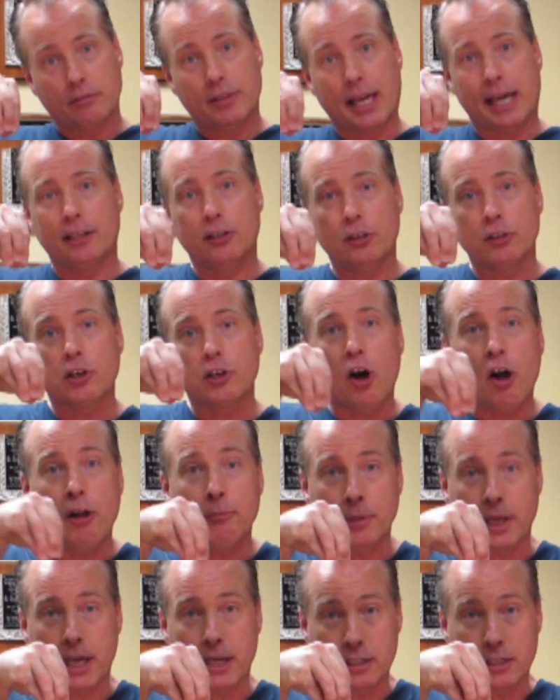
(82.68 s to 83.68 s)

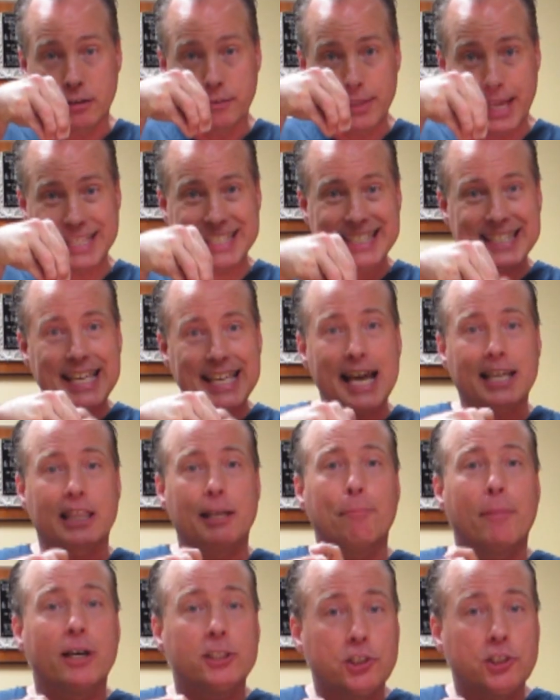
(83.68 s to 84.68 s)
gallbladder, that sac,
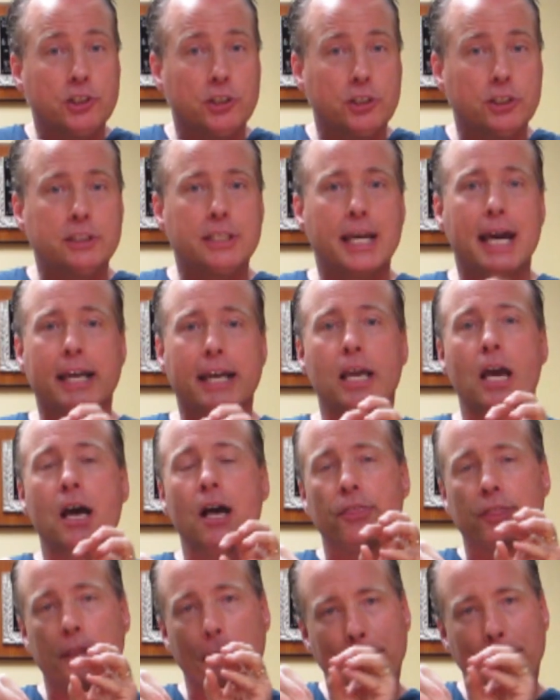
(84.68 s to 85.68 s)
that muscular sac,
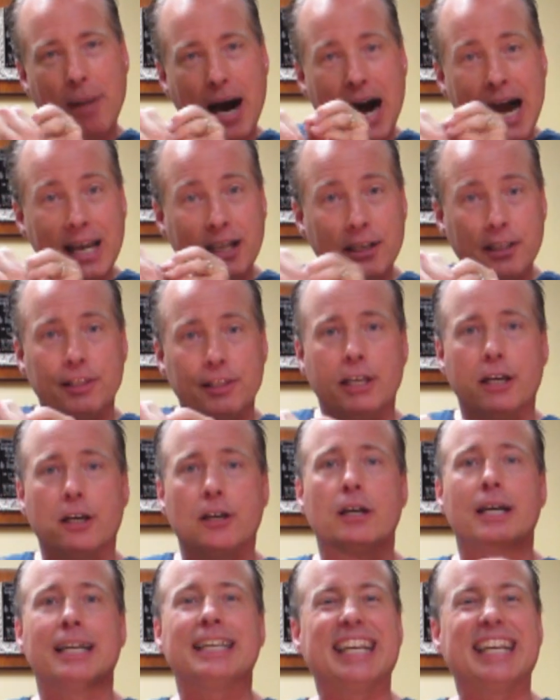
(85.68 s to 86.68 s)
the bile in
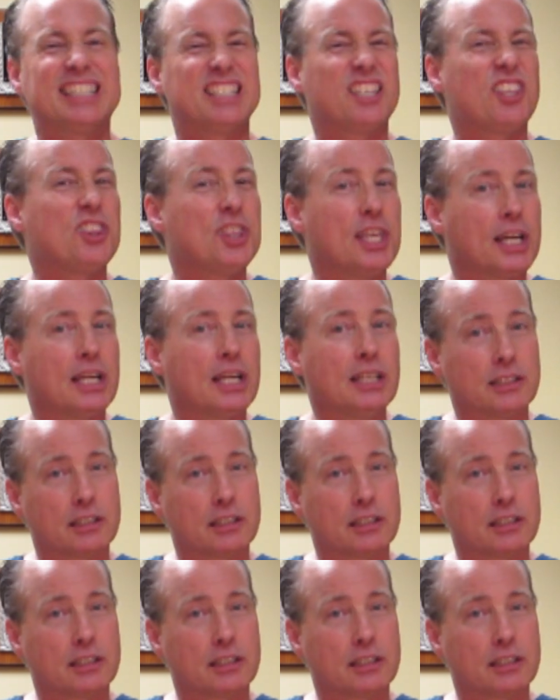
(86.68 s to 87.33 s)
there gets thick and